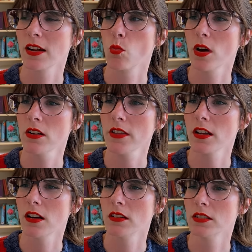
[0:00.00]
What are they
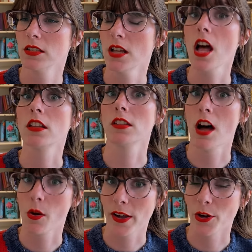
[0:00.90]
called?
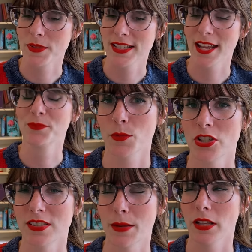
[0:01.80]
Longway Homestead, which
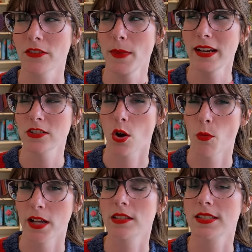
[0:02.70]
is, I believe, in
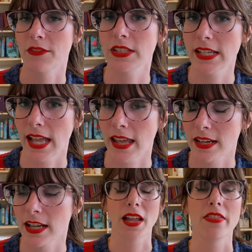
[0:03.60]
Manitoba. It's definitely in
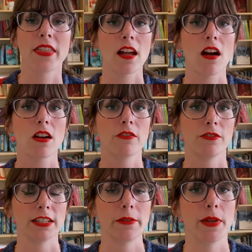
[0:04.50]
Canada. And they are
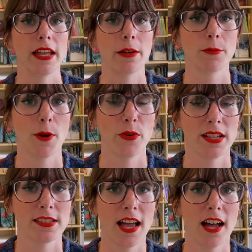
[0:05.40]
really big
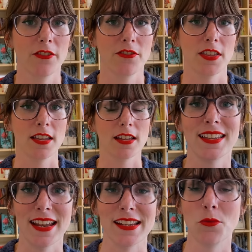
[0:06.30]
proponents of the
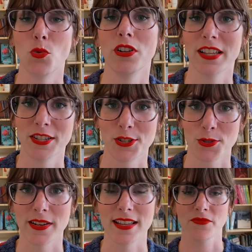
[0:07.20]
Canadian wool
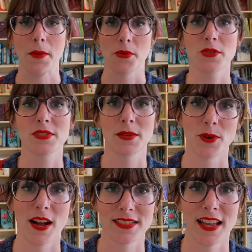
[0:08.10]
industry. They produce and
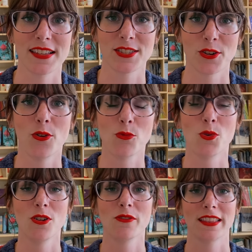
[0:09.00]
process their own
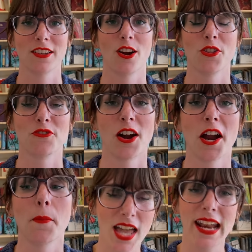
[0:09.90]
wool right there on their
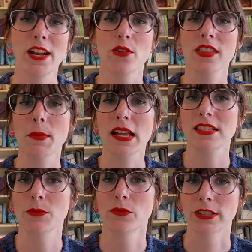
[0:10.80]
farm. And I know that they make
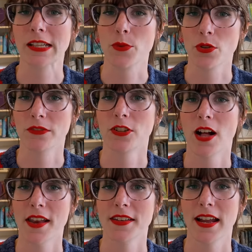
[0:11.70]
some really beautiful
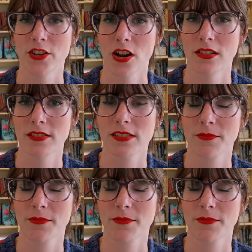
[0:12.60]
undyed yarns.